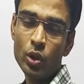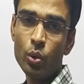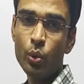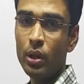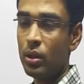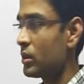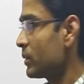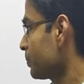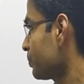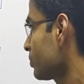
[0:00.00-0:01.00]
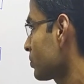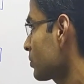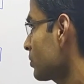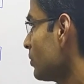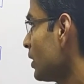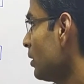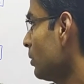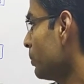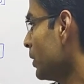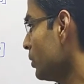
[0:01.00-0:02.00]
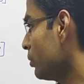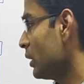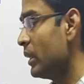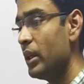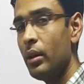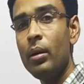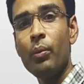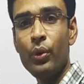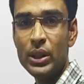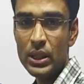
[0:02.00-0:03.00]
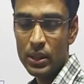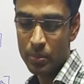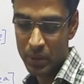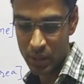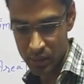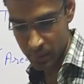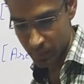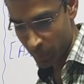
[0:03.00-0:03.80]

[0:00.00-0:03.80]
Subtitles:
2 years, particularly in physics subject.